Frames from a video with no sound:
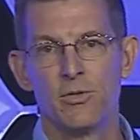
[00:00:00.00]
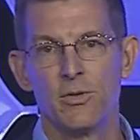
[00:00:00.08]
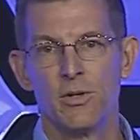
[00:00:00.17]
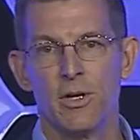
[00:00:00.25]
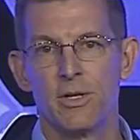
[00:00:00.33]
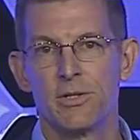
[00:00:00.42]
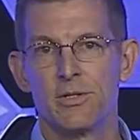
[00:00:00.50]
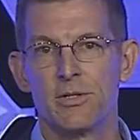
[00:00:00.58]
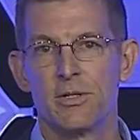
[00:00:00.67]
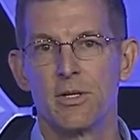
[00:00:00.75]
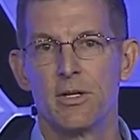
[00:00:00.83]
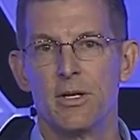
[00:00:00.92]
for us
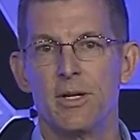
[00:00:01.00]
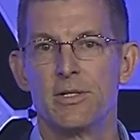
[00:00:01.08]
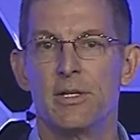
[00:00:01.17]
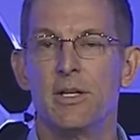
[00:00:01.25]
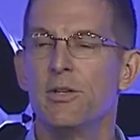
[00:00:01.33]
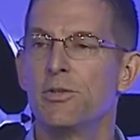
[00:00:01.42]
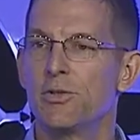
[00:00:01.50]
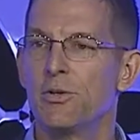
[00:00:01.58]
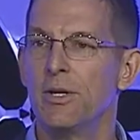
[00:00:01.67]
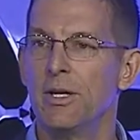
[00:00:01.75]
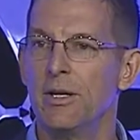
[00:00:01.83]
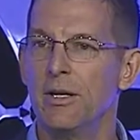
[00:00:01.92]
as an
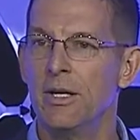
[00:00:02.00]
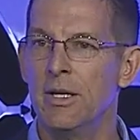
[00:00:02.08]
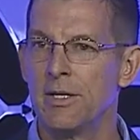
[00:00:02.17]
industry and